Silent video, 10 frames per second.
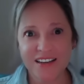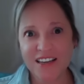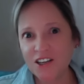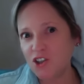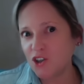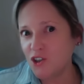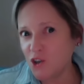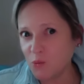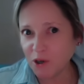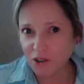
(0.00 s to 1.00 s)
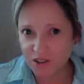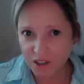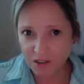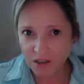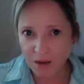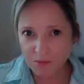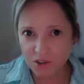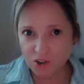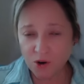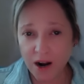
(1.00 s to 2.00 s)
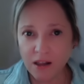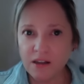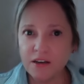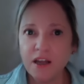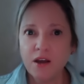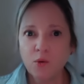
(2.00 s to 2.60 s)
each new person comes to trial and